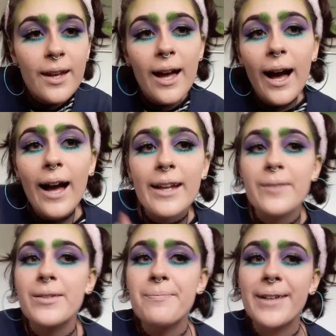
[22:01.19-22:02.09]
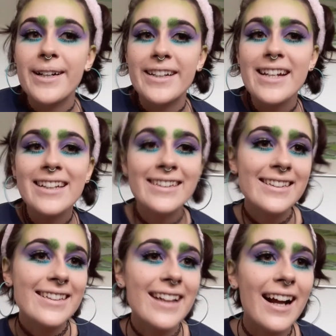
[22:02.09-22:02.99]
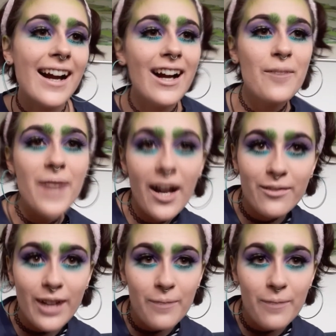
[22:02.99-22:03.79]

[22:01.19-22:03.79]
Hi everybody, I've got